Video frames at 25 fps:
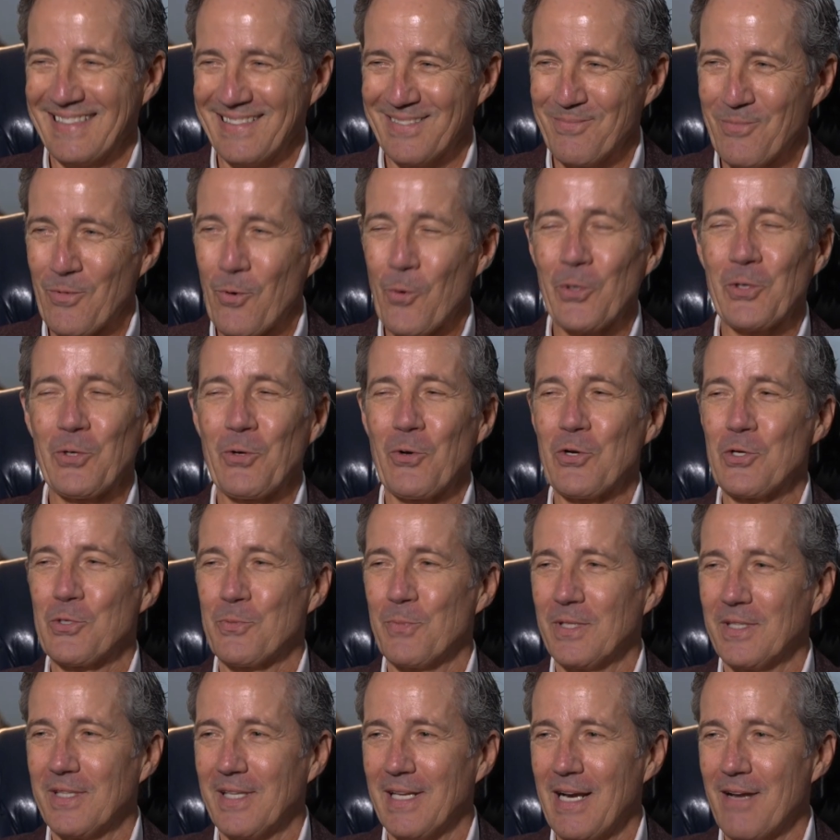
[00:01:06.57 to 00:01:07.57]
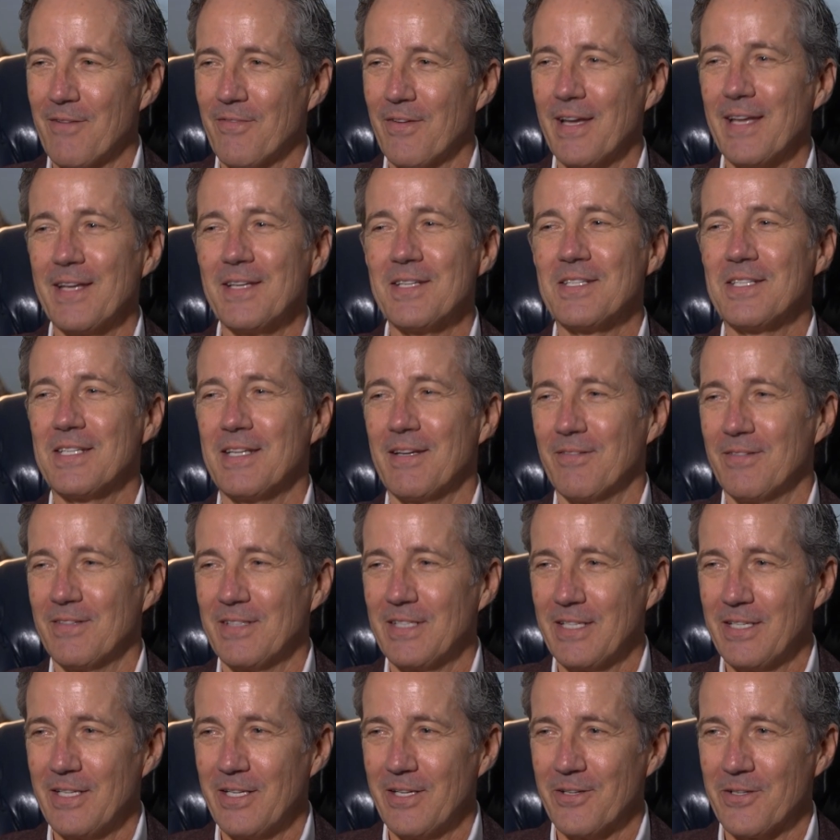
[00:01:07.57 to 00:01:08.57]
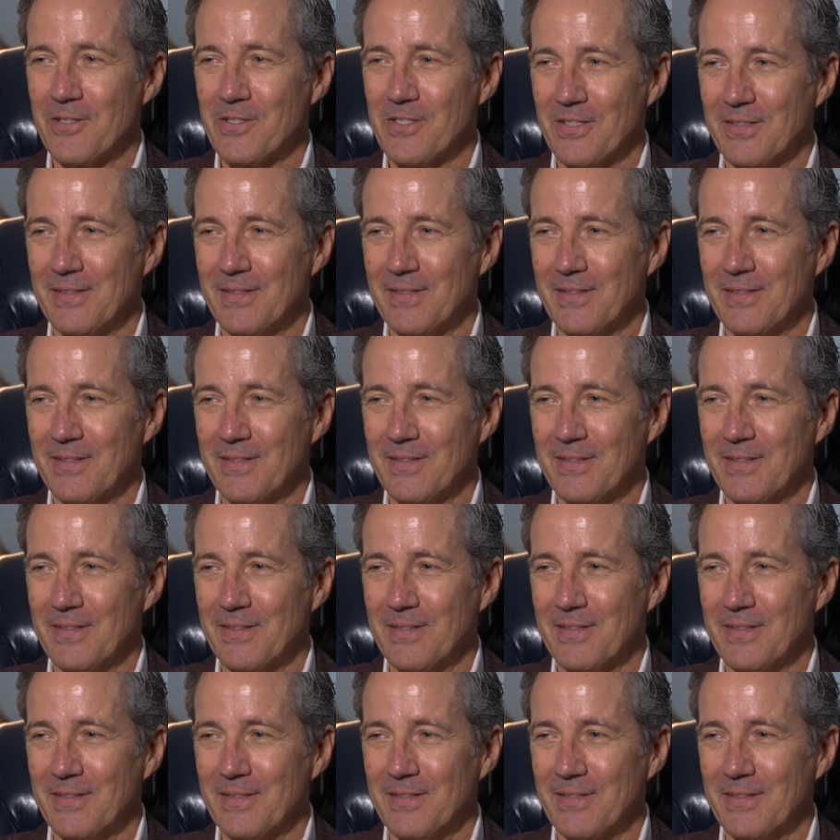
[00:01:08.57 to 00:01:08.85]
More encouragement than I've had in 17 years.